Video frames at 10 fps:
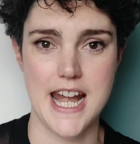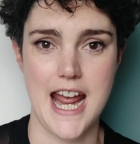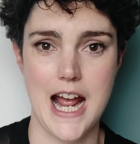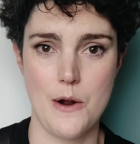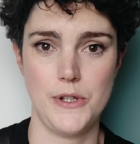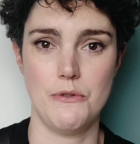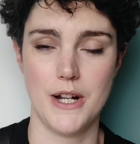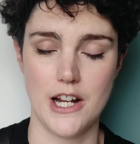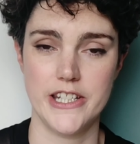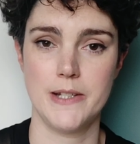and how you
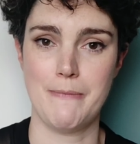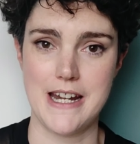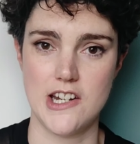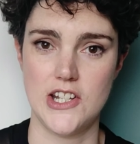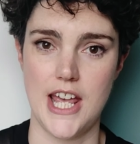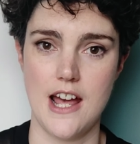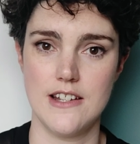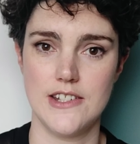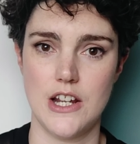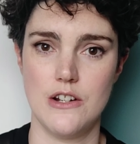are going to manage
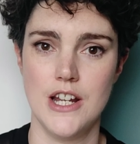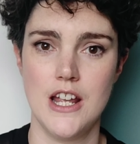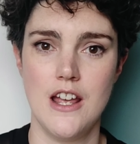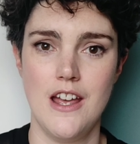that. So